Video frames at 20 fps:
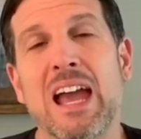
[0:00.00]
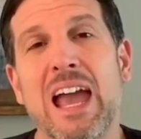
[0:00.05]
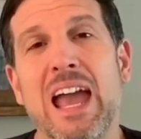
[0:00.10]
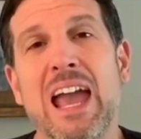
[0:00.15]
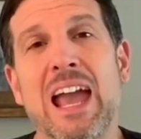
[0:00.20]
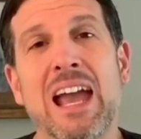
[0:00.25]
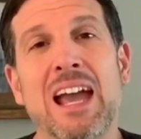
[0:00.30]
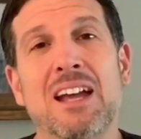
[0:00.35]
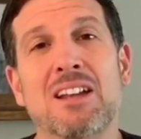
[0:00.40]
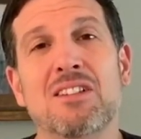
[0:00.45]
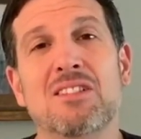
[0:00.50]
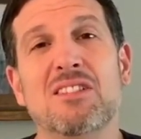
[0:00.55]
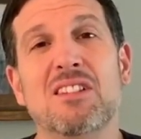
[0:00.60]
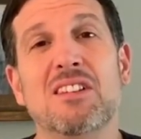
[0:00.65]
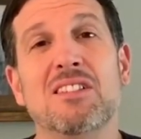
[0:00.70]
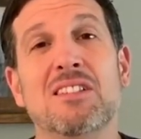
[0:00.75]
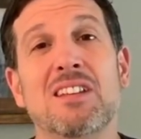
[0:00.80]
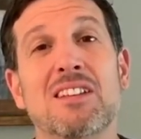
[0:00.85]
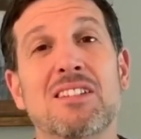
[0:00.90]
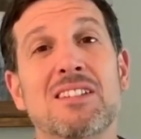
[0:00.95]
And
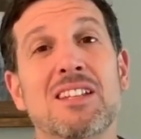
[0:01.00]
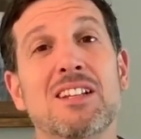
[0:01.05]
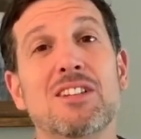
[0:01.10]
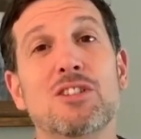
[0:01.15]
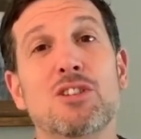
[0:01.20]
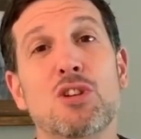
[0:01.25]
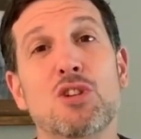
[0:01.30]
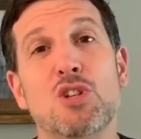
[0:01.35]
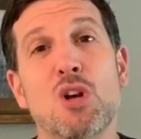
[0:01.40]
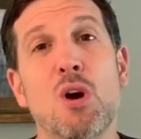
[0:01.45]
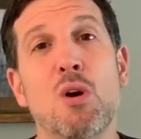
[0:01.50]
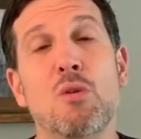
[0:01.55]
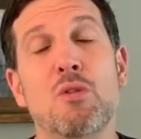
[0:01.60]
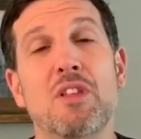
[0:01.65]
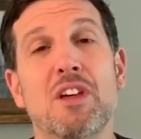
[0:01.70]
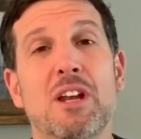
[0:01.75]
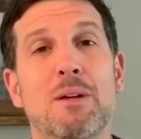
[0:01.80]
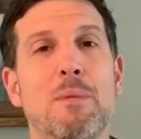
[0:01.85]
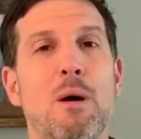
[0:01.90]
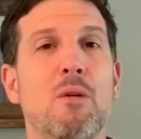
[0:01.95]
statistics show
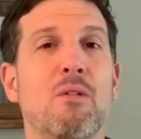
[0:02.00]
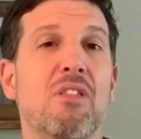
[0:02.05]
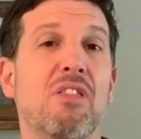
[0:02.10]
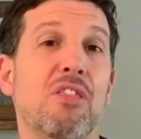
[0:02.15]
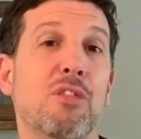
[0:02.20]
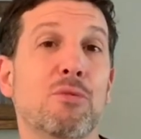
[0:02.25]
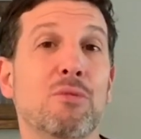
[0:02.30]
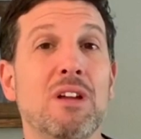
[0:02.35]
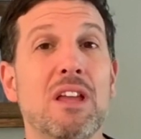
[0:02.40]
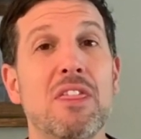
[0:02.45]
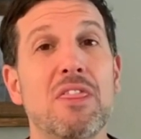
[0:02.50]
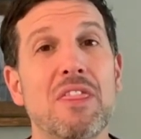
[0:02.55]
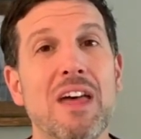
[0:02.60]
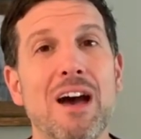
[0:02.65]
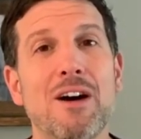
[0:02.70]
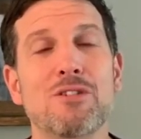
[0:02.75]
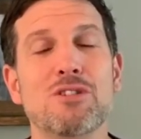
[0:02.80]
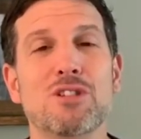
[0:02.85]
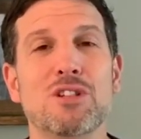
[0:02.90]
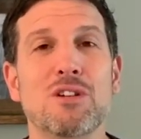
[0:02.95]
that about
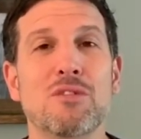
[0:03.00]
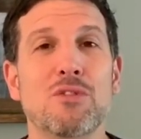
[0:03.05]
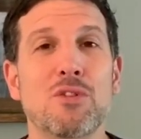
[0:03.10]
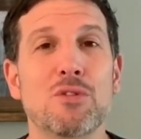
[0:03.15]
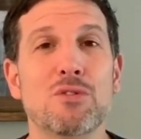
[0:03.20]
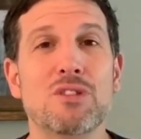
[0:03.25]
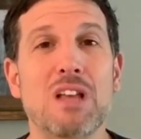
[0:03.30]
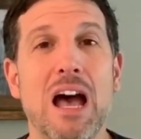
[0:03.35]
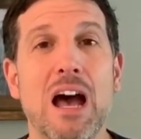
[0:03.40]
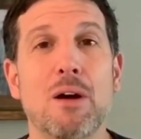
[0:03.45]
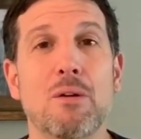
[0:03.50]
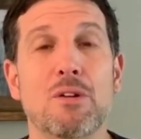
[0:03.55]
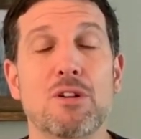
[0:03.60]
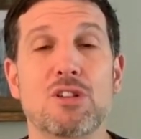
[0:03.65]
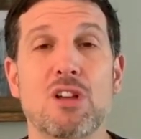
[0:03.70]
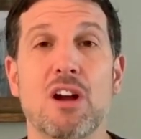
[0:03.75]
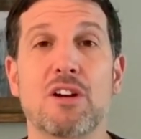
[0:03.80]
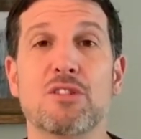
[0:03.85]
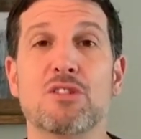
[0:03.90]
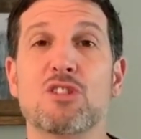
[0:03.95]
3,000 of those hours
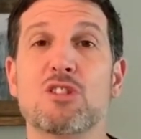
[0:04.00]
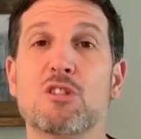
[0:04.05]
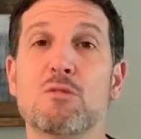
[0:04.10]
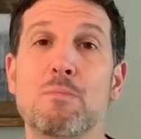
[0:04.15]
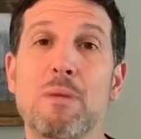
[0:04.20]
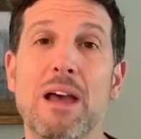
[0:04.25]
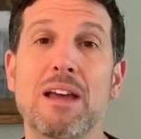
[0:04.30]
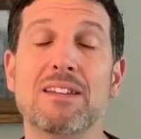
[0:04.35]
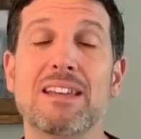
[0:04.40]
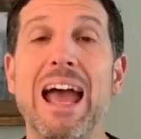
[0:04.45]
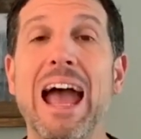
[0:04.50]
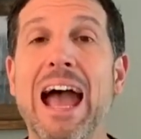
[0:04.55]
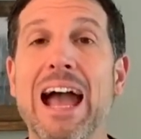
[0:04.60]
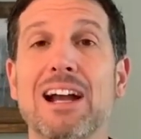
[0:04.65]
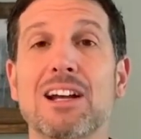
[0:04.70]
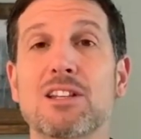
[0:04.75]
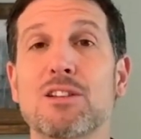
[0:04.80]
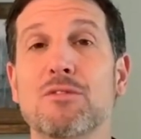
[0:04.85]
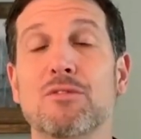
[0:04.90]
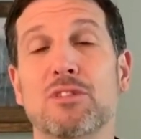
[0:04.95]
are spent
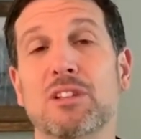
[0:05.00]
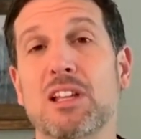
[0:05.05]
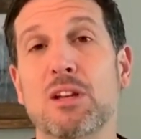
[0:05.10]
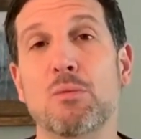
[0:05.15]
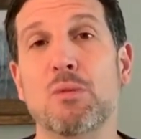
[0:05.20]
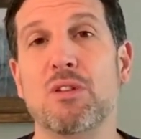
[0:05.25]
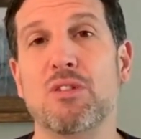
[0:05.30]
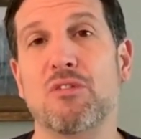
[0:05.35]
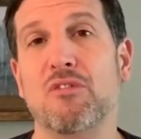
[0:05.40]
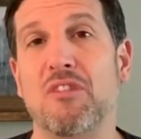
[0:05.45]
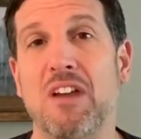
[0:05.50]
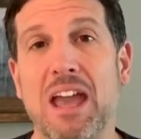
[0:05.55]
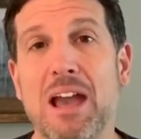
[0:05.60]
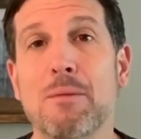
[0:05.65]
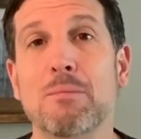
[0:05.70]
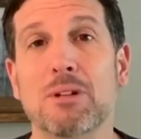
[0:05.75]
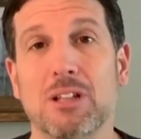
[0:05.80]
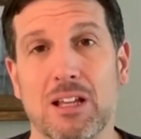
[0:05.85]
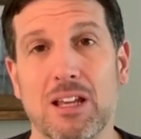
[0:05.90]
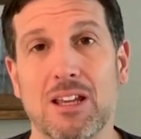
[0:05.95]
actively with
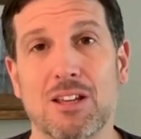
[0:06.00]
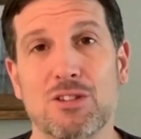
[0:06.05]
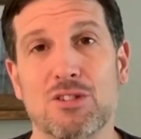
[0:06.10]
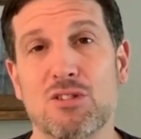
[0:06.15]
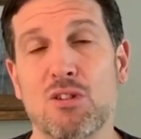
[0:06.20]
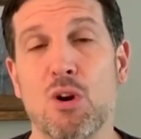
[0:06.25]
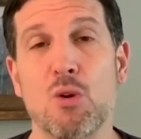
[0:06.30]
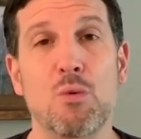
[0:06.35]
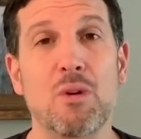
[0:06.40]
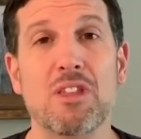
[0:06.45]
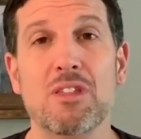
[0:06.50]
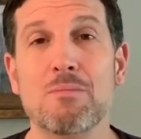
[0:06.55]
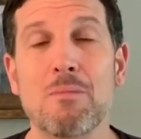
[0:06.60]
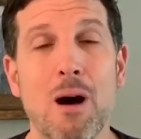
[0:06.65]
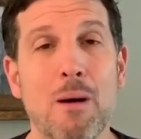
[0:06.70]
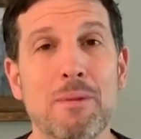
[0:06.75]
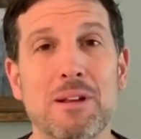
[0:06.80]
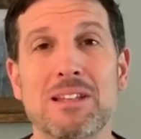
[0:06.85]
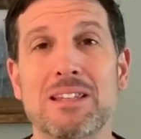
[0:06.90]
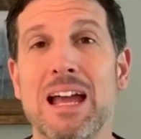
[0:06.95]
family. So with
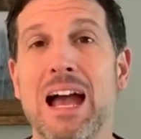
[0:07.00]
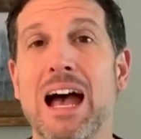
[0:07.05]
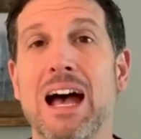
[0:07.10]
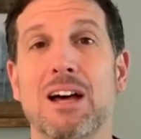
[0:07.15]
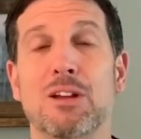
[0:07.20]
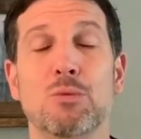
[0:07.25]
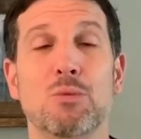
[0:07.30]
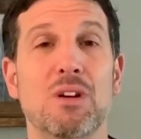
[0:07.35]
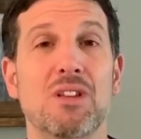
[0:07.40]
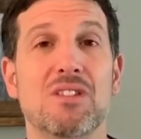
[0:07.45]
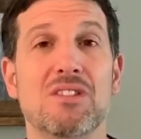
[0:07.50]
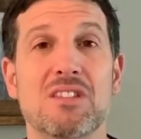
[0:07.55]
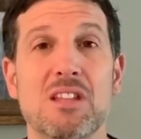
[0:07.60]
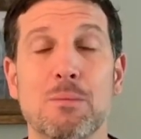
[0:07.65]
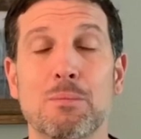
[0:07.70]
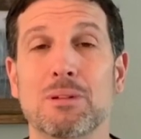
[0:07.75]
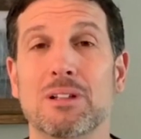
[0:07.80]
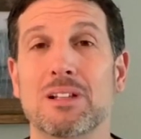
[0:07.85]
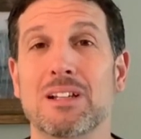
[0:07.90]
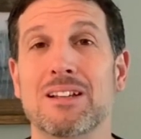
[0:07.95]
mom and dad, with
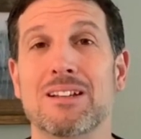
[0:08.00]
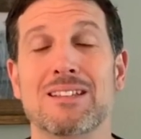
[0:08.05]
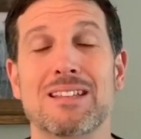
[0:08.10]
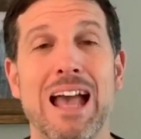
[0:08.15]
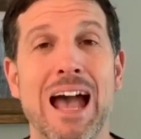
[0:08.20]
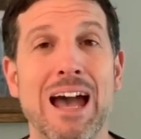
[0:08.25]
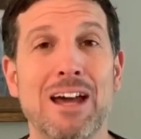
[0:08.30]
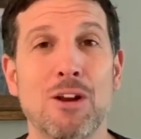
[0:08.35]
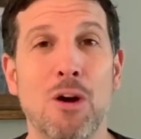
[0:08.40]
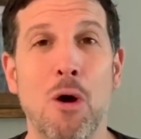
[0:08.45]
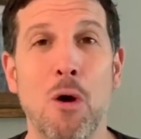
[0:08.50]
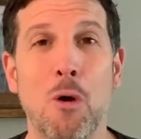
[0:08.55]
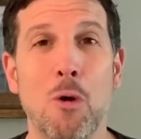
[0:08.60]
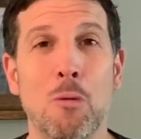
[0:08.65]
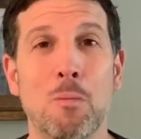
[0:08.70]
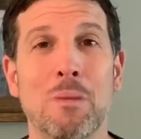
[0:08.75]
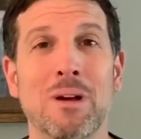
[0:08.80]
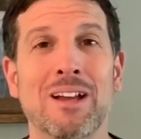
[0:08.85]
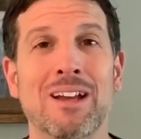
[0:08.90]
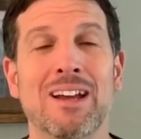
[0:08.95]
siblings, at
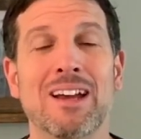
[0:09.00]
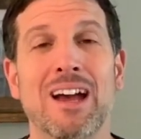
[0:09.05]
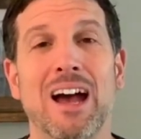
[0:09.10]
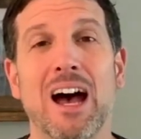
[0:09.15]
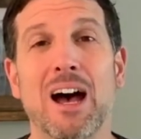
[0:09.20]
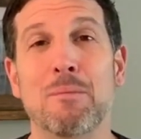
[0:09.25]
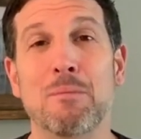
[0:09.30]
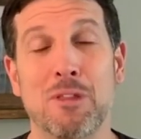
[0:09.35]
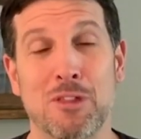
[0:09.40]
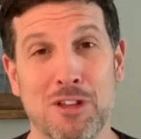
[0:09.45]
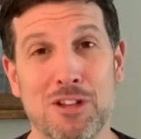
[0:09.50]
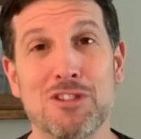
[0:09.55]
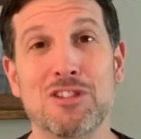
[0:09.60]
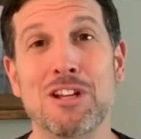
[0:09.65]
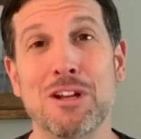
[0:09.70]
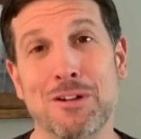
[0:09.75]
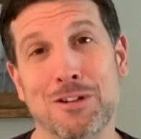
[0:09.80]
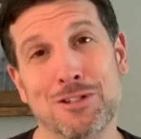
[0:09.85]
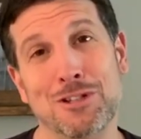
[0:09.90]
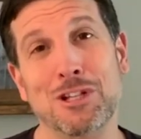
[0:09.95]
home. This
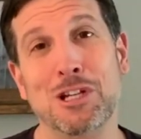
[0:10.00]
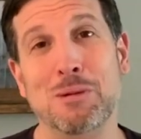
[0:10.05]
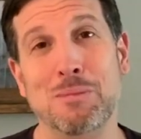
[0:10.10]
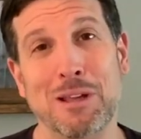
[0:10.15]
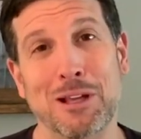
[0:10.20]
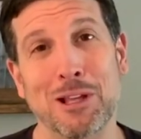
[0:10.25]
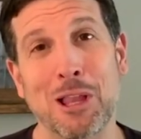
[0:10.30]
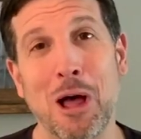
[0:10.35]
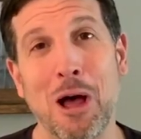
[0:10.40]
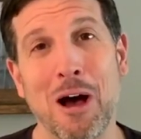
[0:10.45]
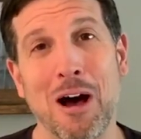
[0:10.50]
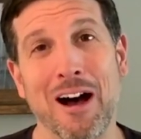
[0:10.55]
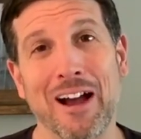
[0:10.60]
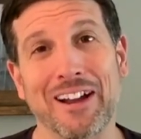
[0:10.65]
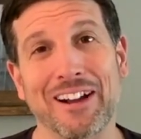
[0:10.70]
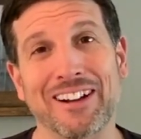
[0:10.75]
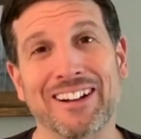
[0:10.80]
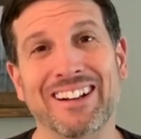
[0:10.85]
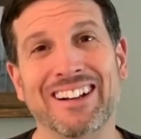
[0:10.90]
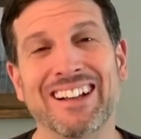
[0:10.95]
year, it's going to be a lot
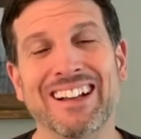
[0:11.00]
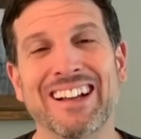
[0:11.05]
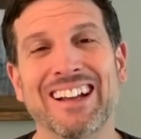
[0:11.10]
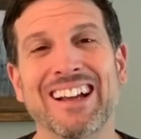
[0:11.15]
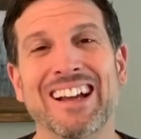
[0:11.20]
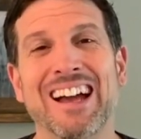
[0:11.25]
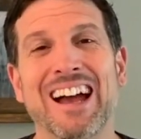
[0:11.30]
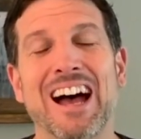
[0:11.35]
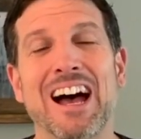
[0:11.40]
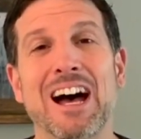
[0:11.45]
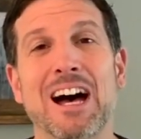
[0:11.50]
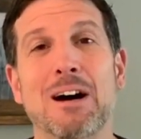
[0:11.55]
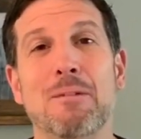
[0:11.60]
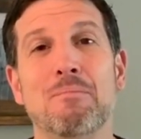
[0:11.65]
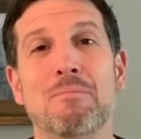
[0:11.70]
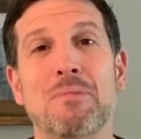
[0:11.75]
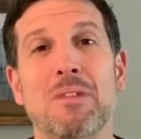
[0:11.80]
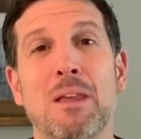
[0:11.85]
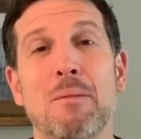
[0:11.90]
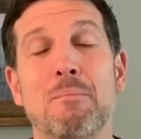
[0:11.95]
higher.
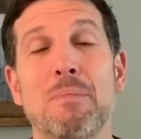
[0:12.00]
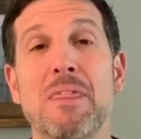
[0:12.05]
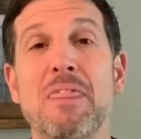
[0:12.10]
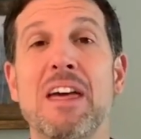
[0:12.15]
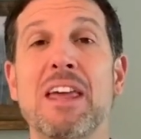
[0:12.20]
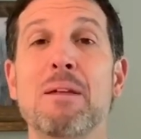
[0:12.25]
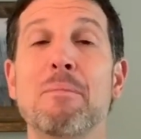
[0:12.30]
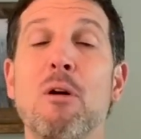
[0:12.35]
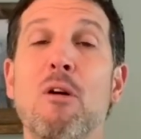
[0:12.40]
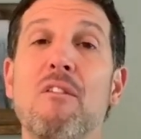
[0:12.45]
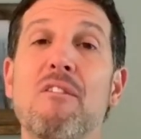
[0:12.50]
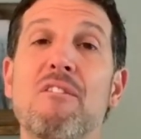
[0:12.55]
But then about